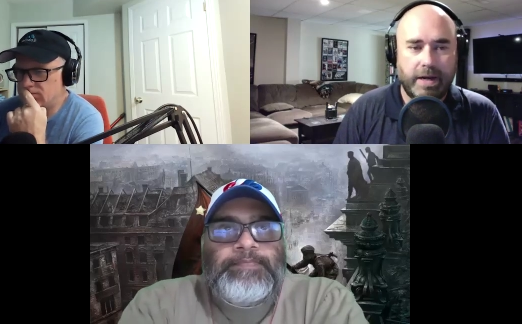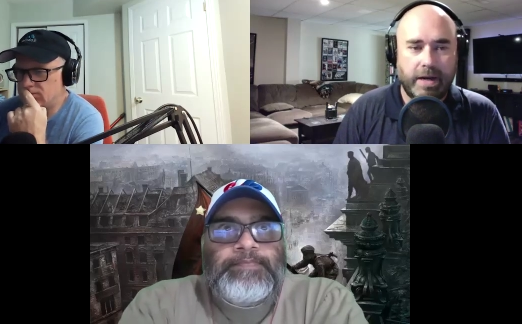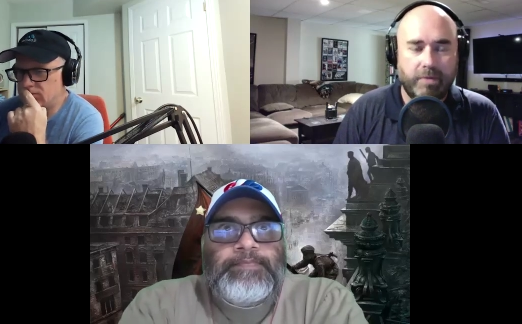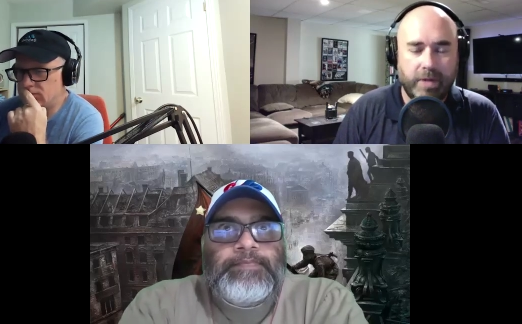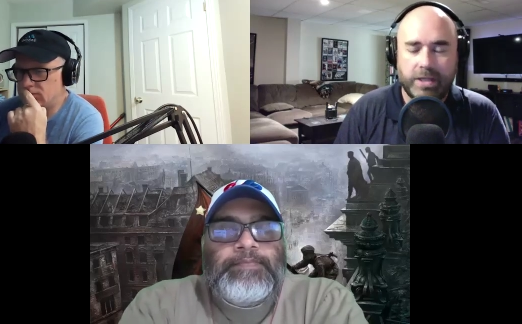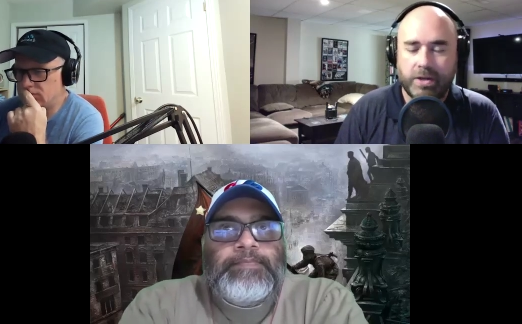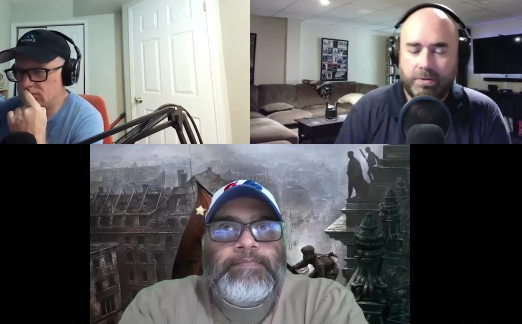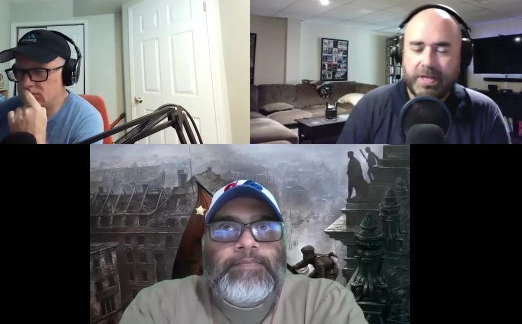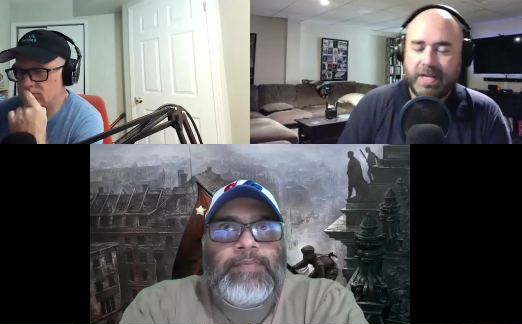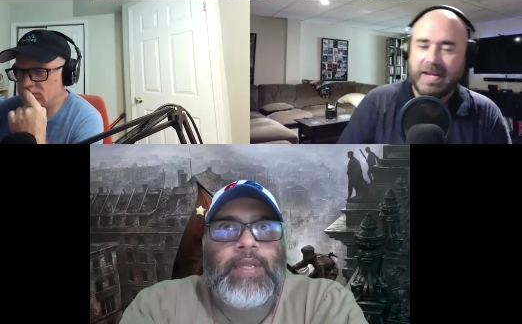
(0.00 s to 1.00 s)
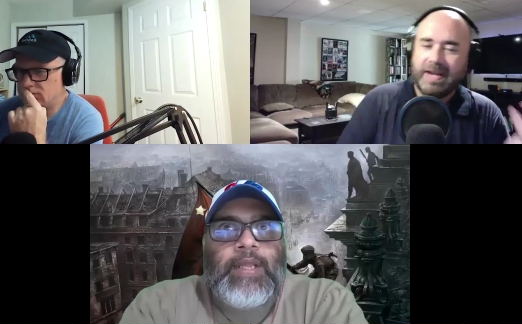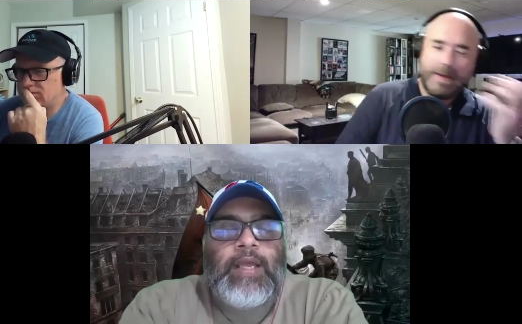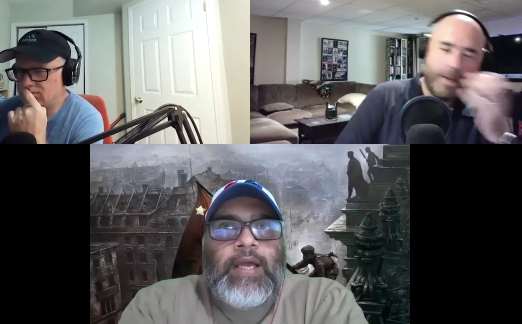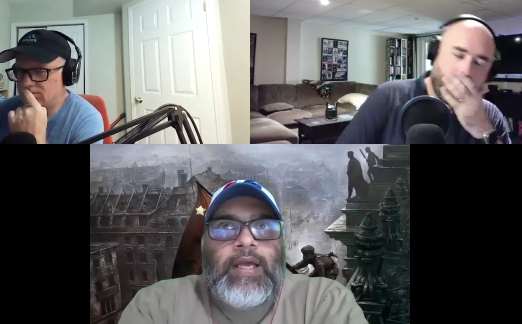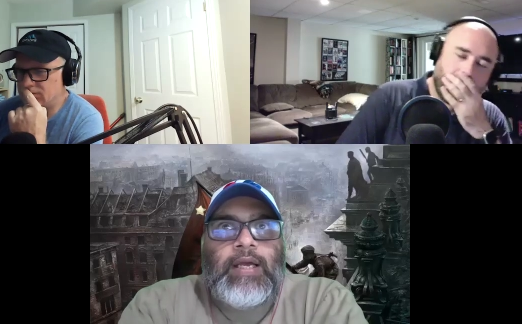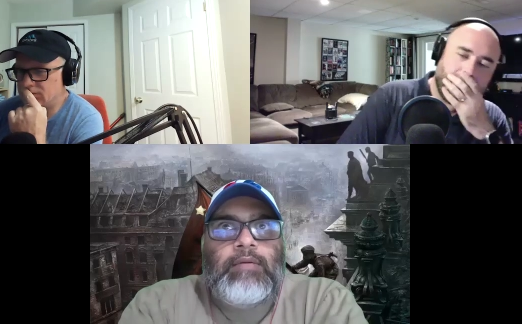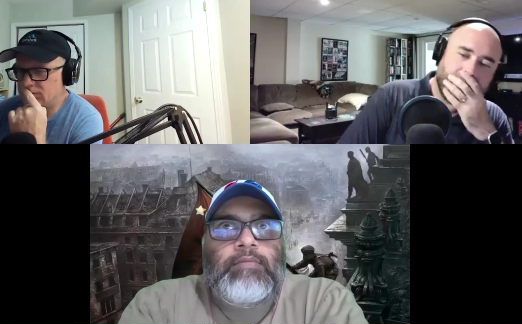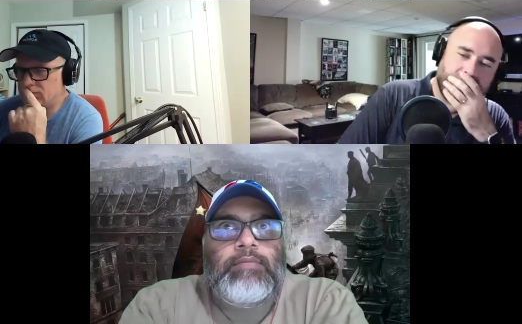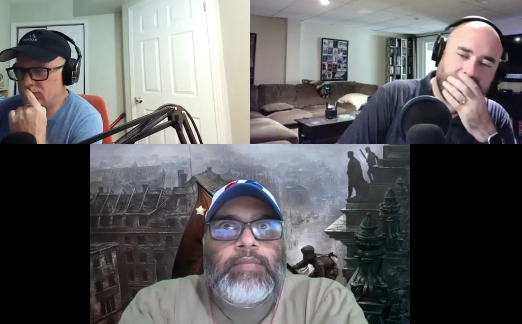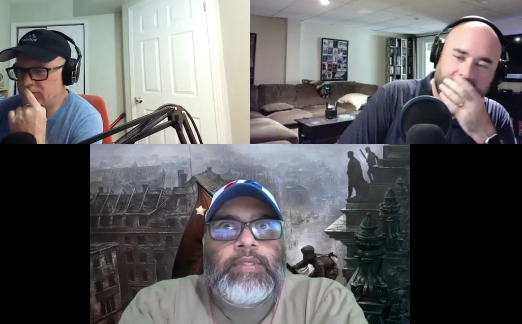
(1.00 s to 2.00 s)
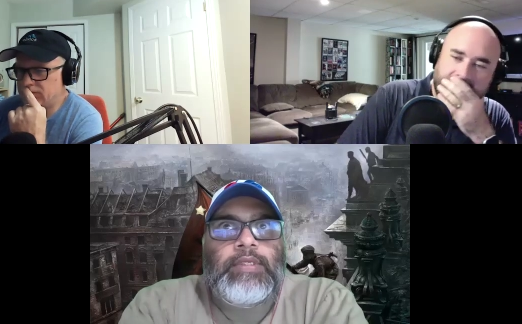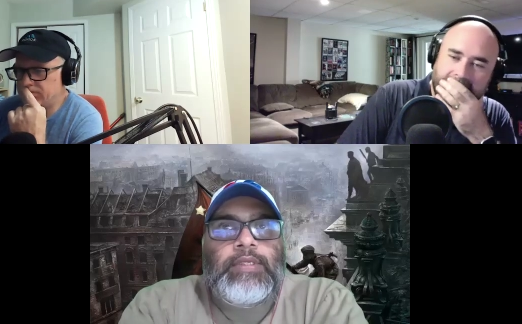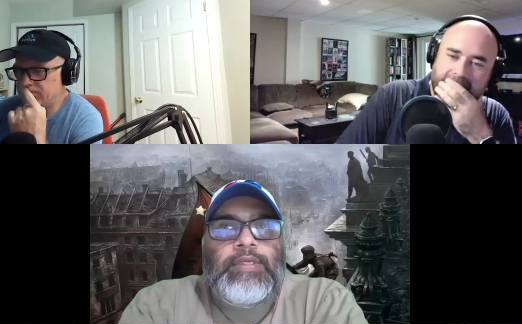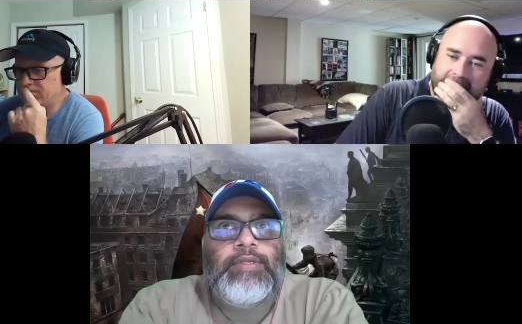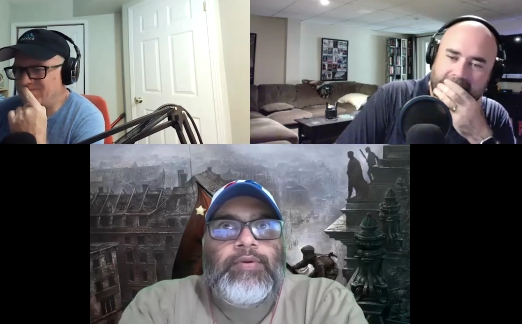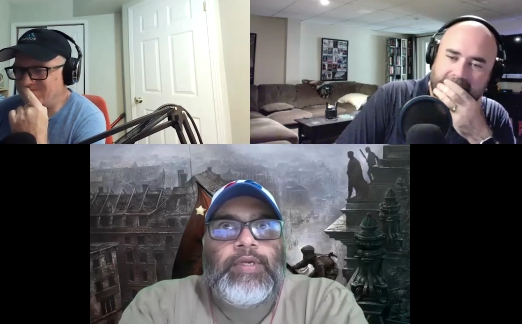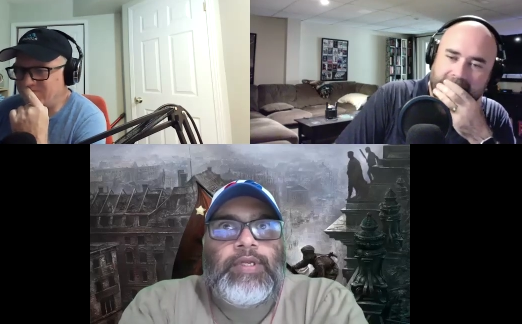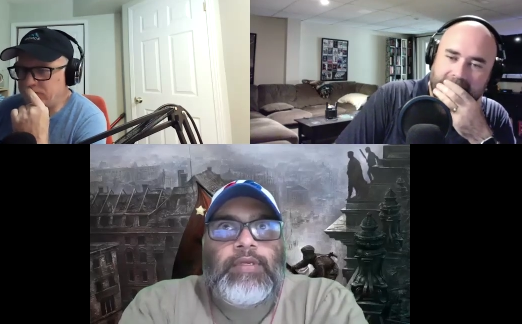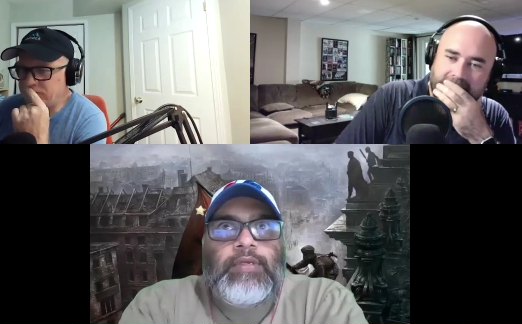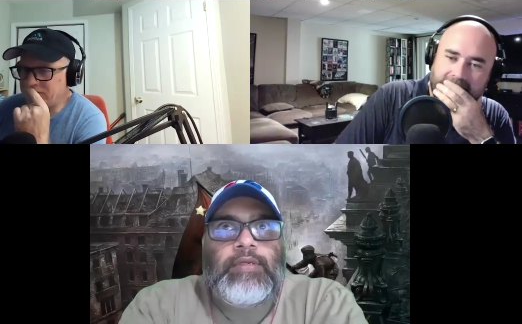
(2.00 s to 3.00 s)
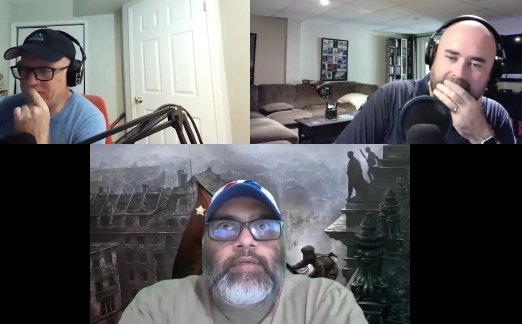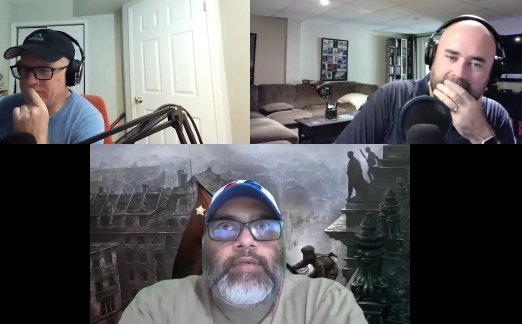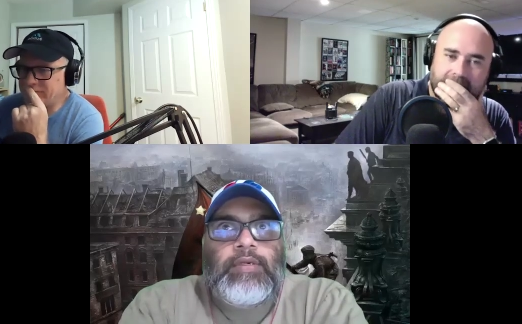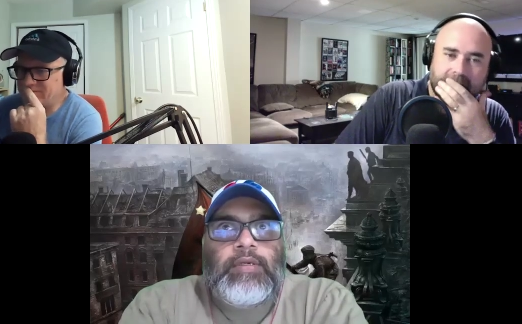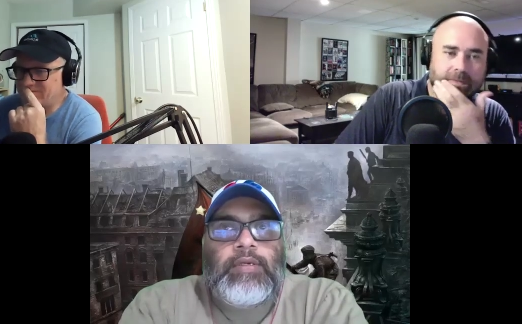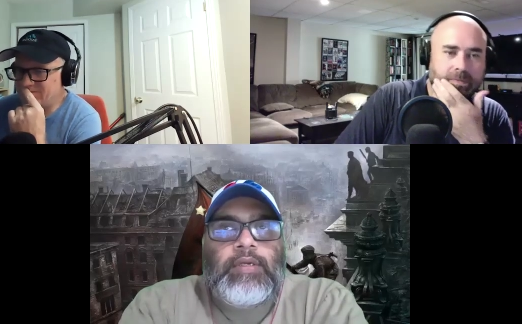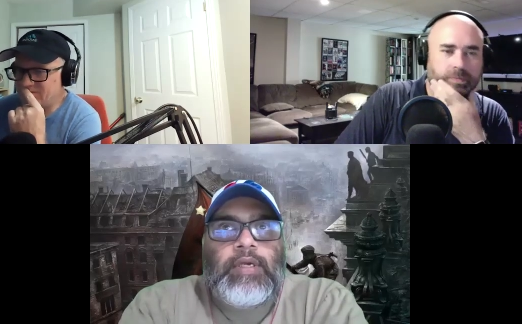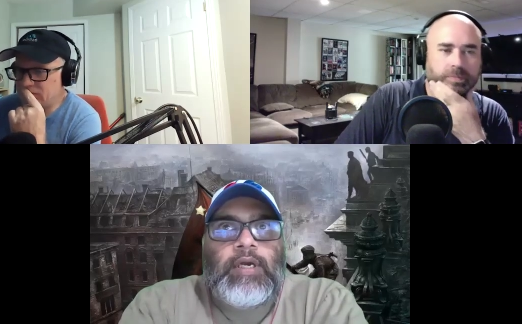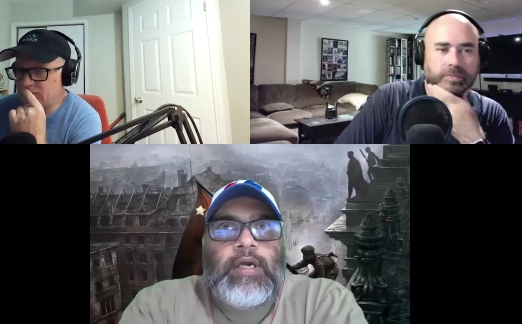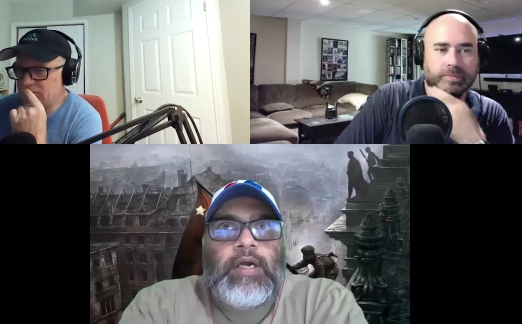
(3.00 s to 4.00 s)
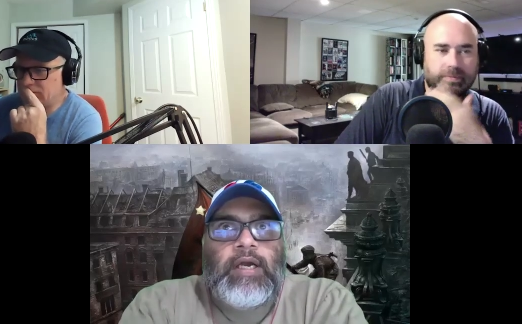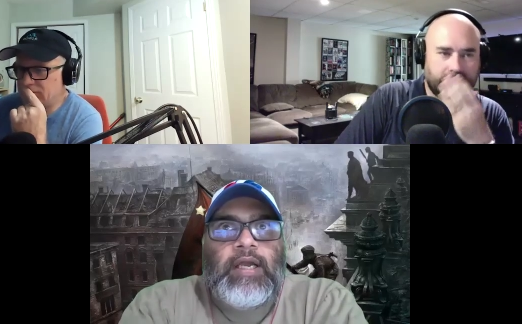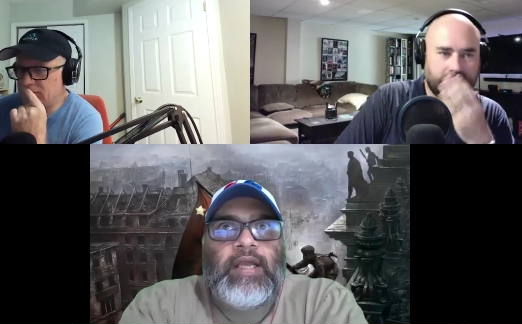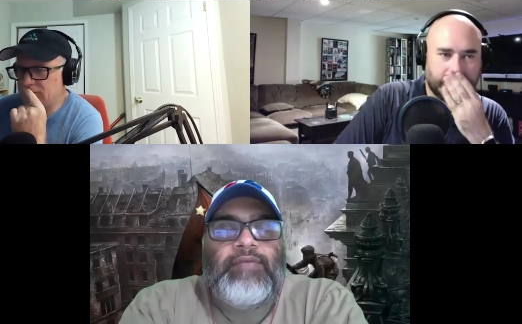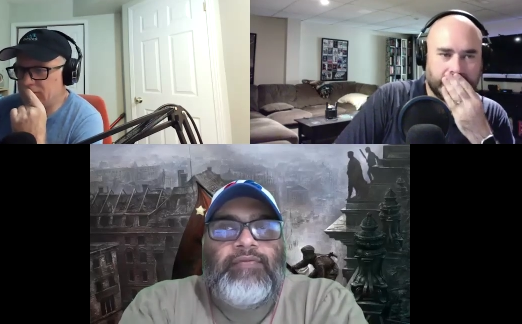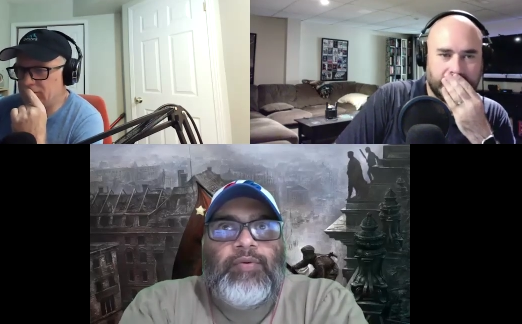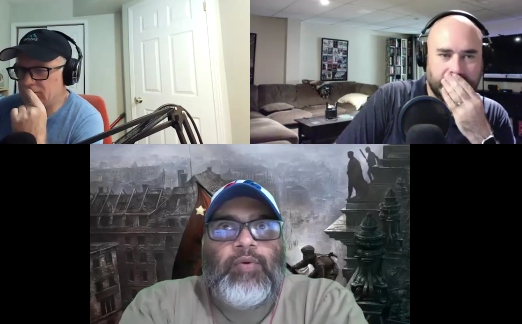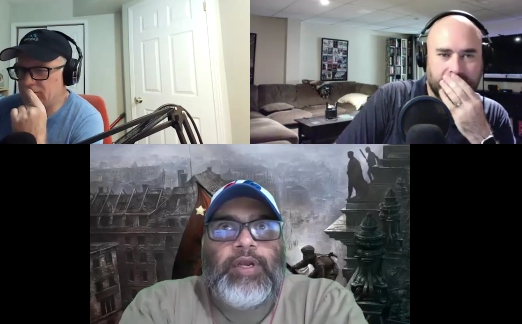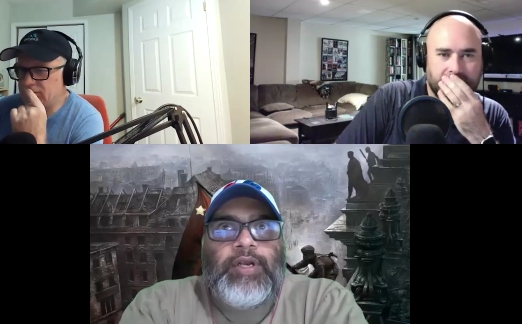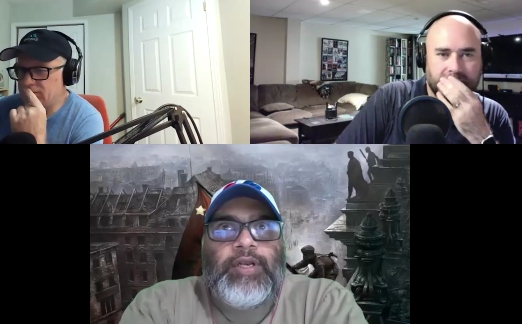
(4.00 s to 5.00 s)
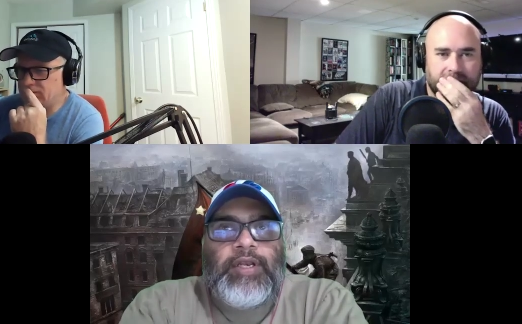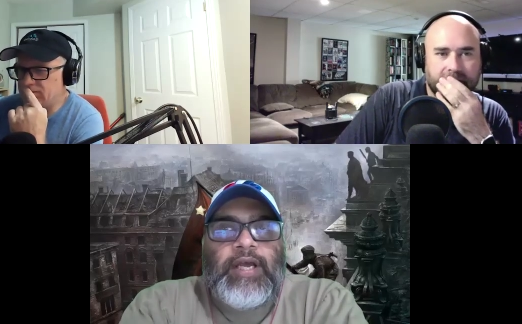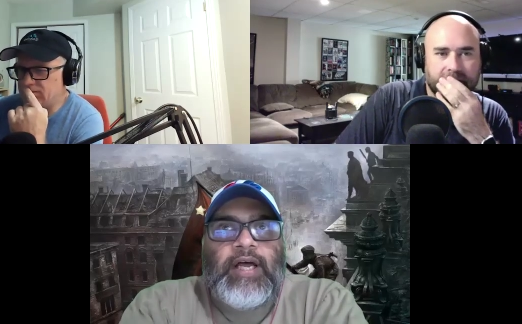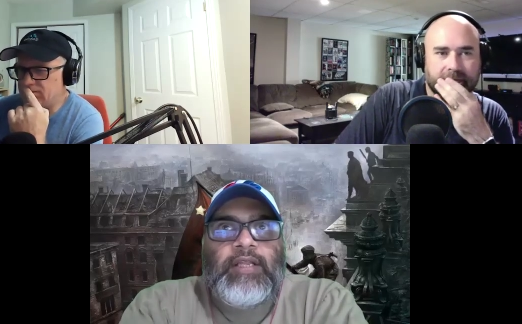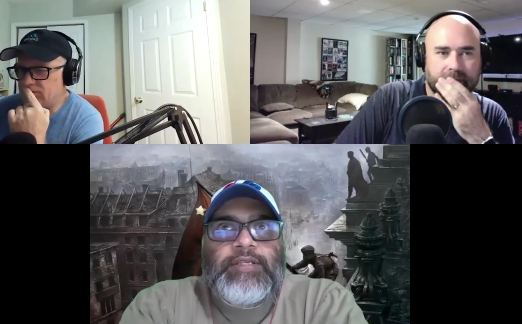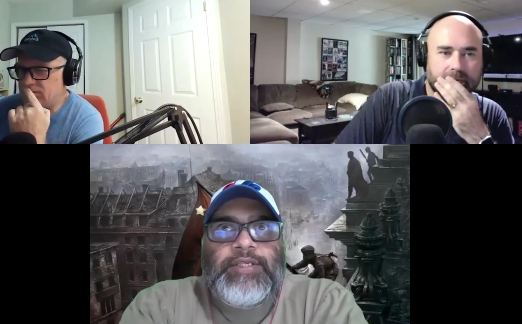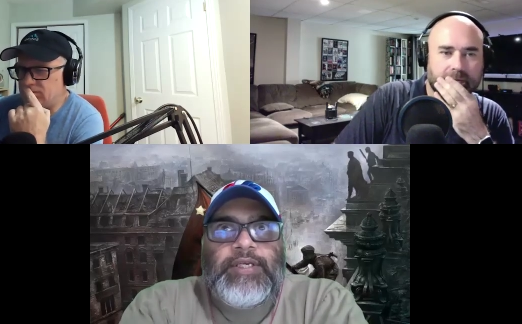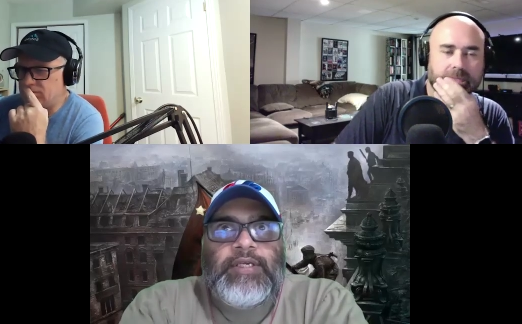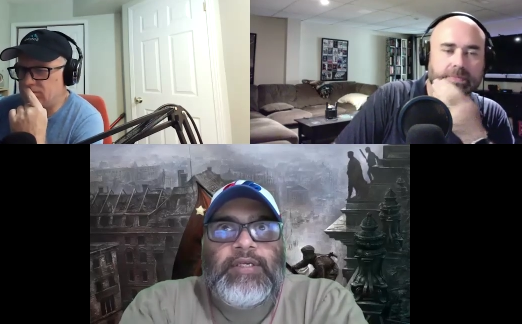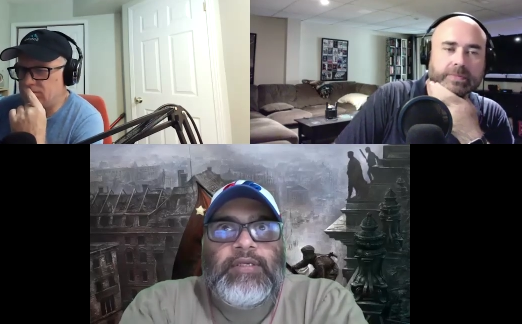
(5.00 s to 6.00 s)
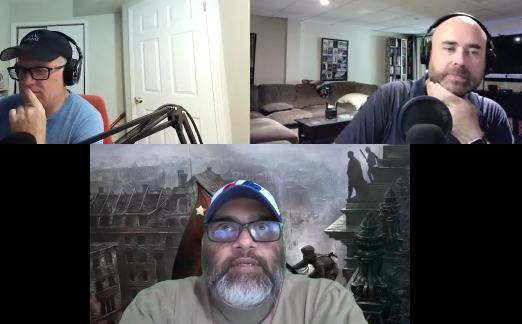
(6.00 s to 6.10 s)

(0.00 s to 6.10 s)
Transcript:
Speaker 1: I really don't.
Speaker 2: You can, if you want an analogy,